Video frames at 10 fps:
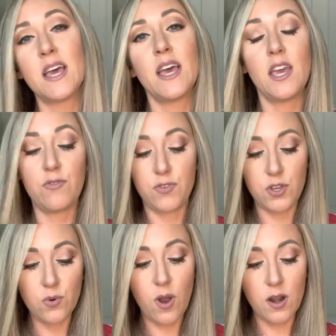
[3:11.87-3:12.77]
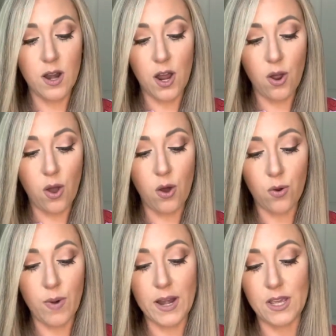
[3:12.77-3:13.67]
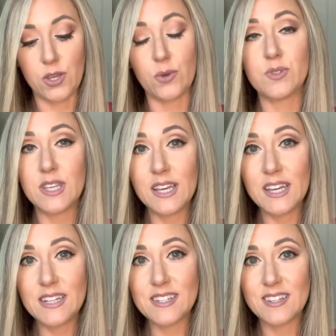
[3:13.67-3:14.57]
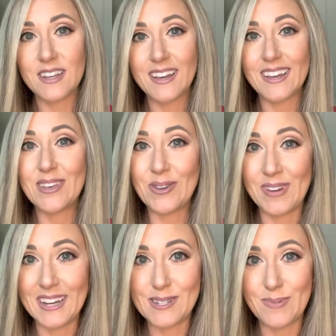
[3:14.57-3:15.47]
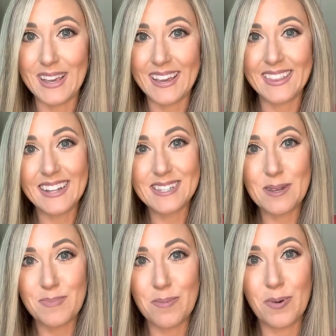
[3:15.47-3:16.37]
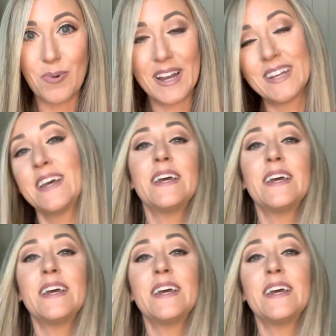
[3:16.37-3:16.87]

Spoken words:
If you are not already using it, you need to be. That's tip number one.